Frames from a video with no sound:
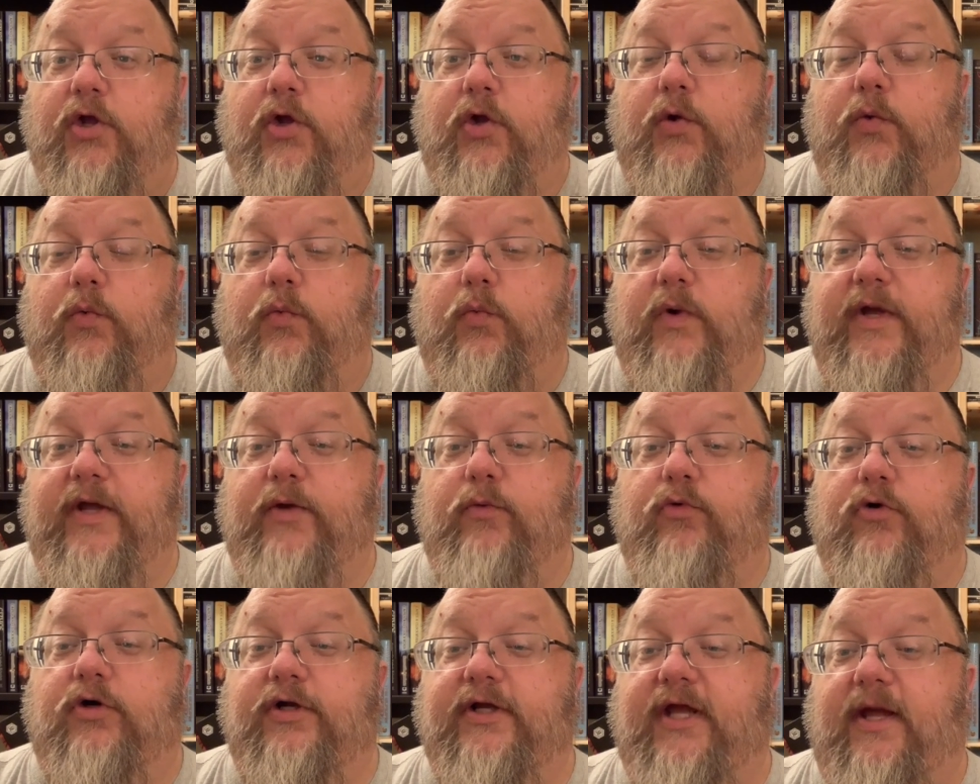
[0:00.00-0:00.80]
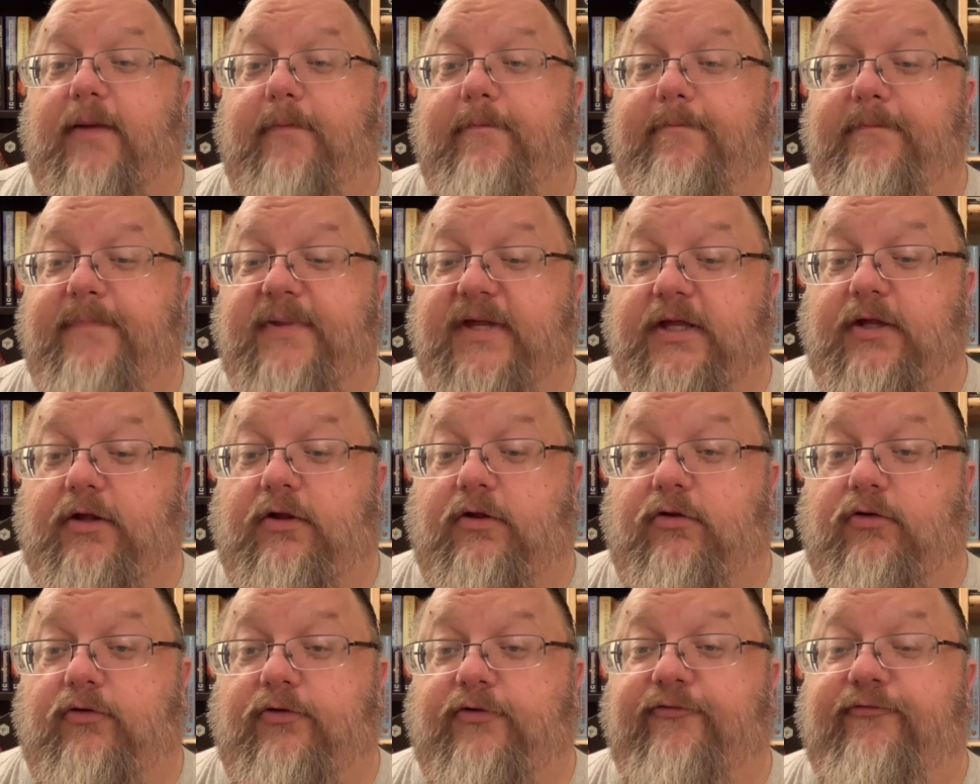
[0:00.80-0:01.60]
We will get
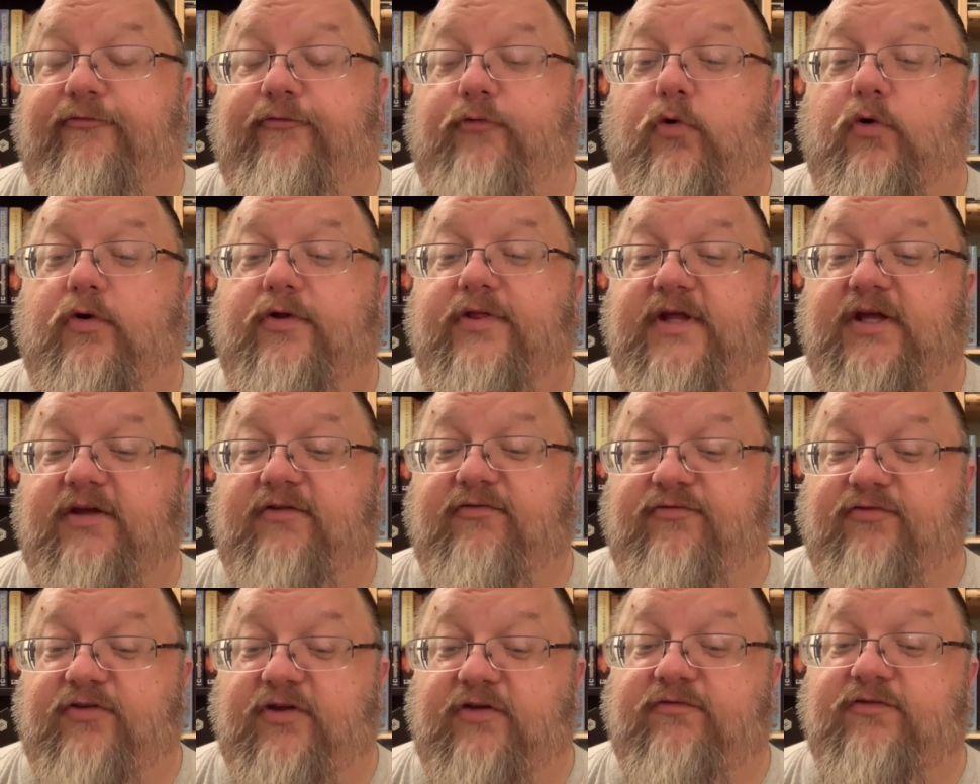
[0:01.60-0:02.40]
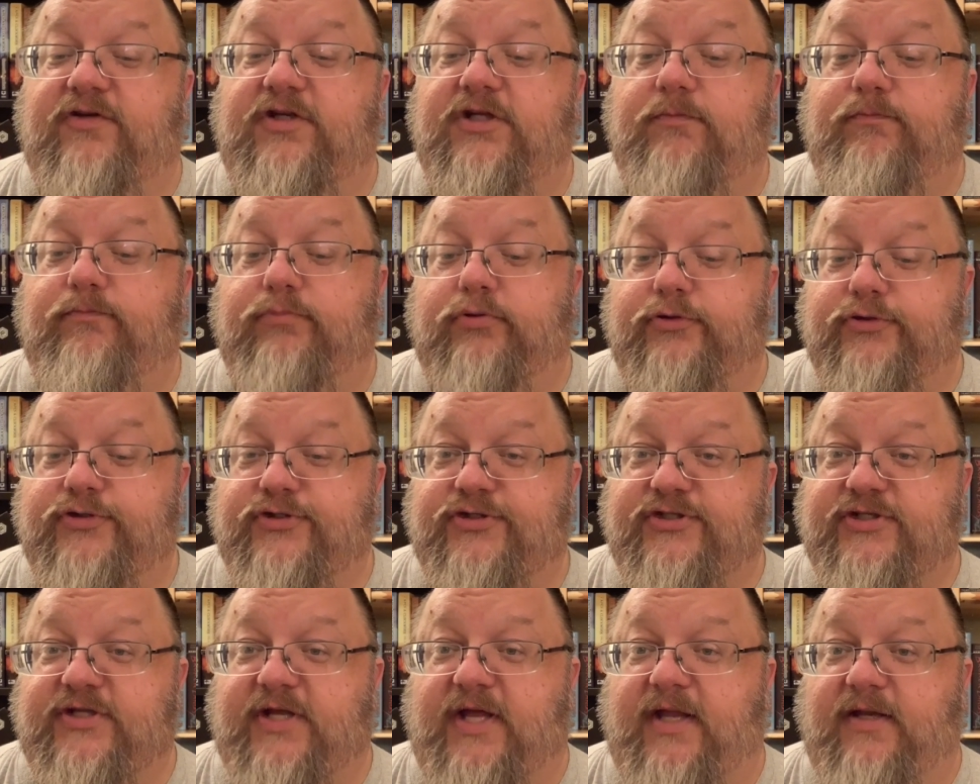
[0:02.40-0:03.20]
billed for the
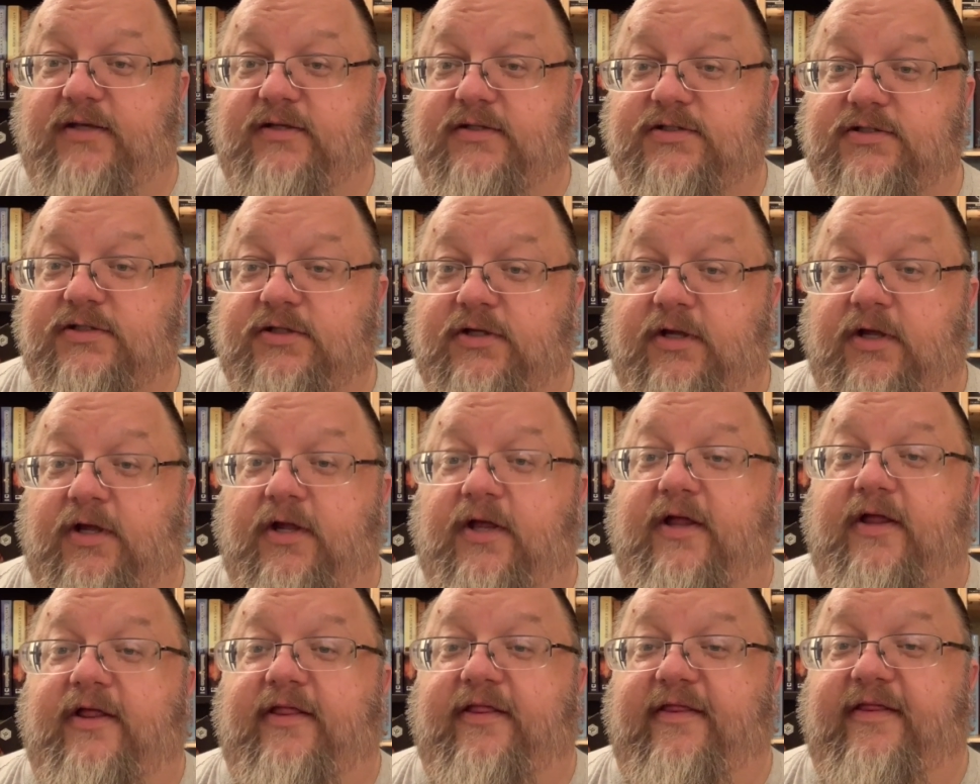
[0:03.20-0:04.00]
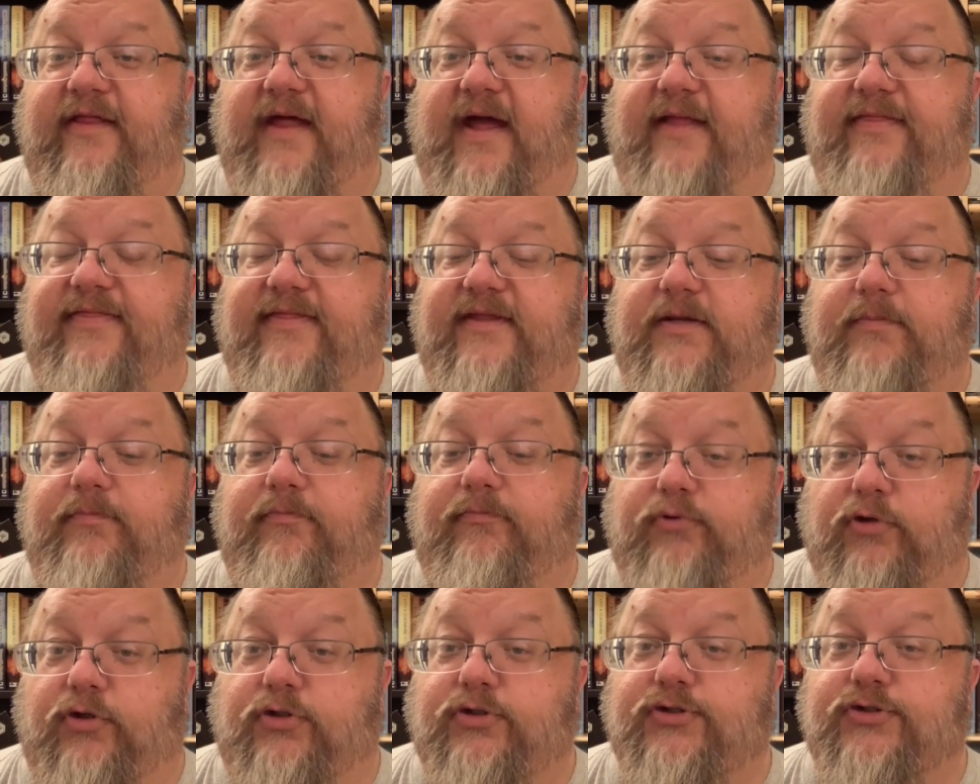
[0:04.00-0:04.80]
50% that the
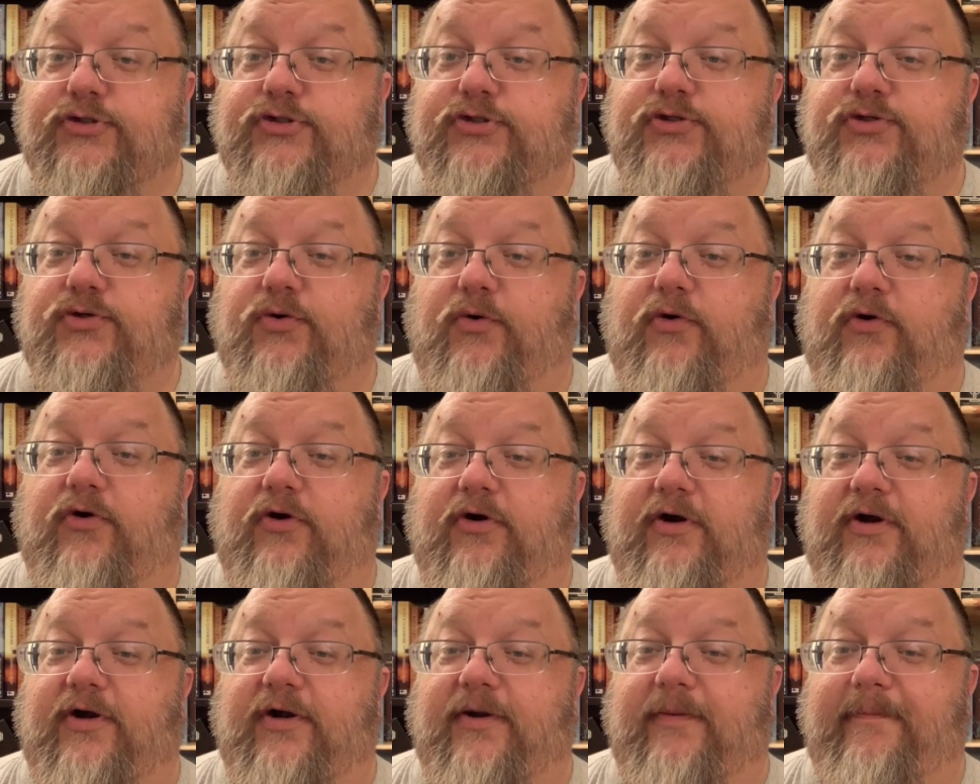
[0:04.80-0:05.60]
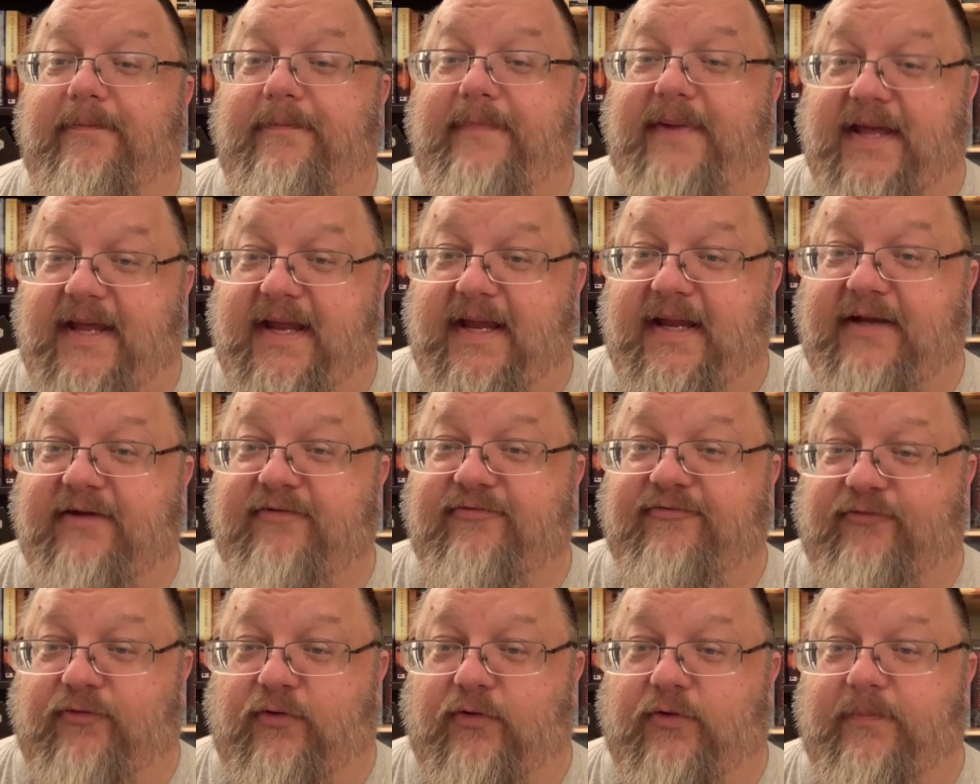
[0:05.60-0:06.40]
bookstore paid
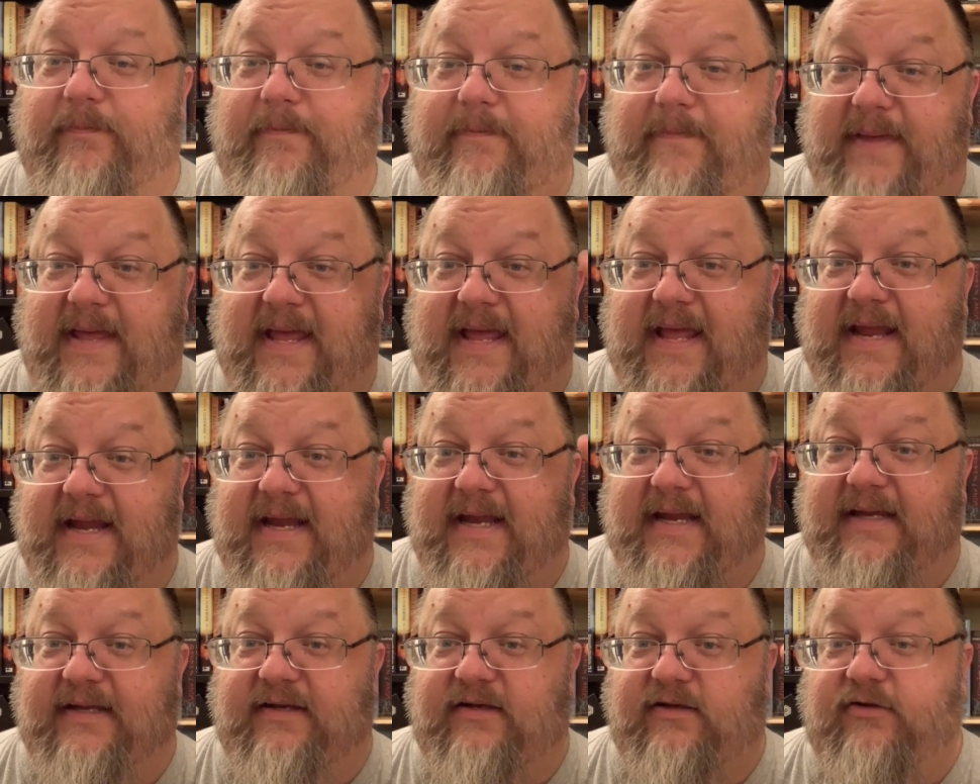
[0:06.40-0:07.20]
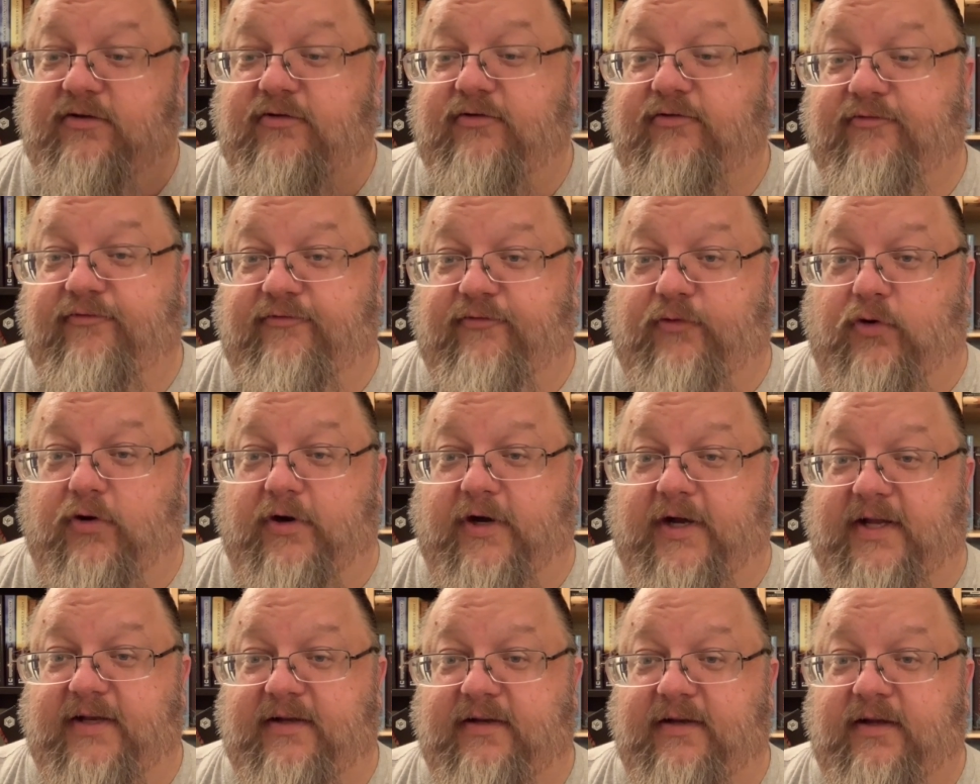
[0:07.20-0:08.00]
for
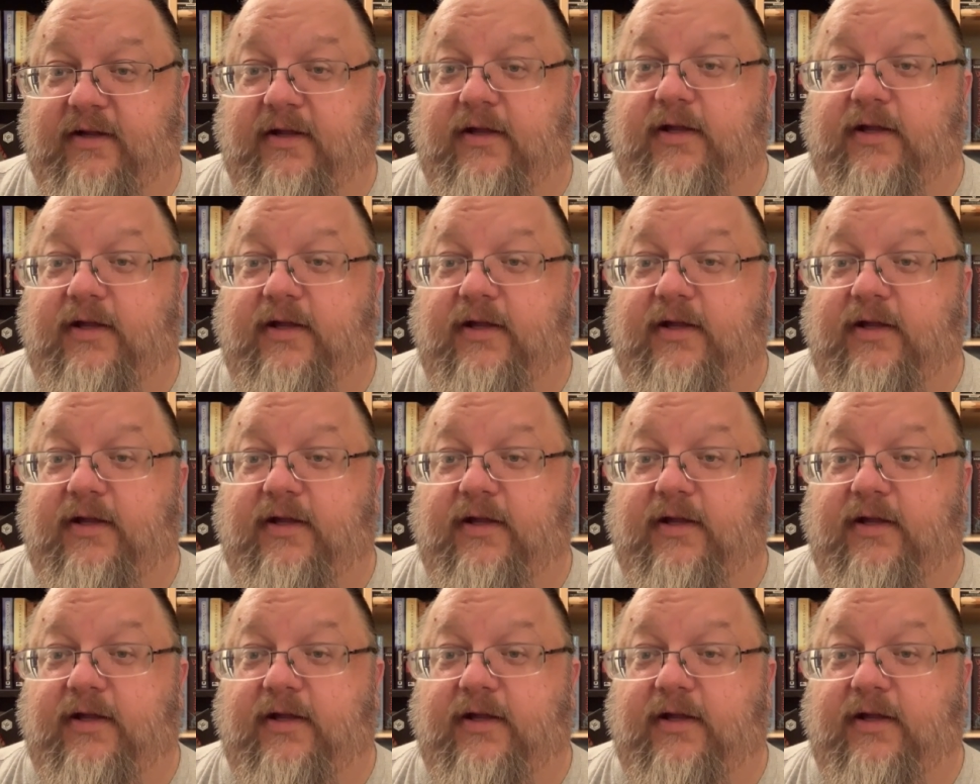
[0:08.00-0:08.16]
it,